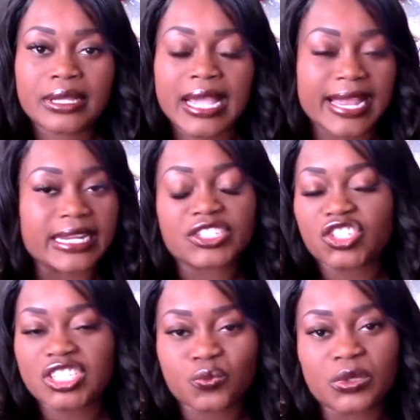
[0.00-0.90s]
And it's
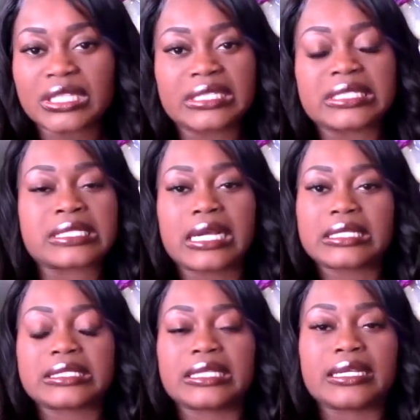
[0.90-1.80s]
just really
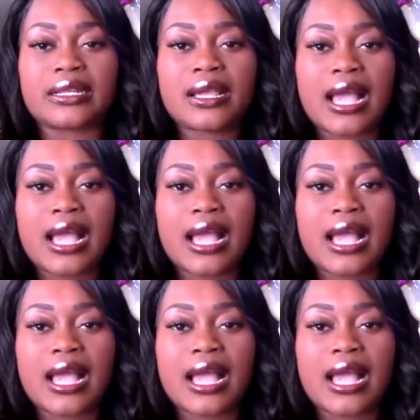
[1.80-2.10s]
disgusting.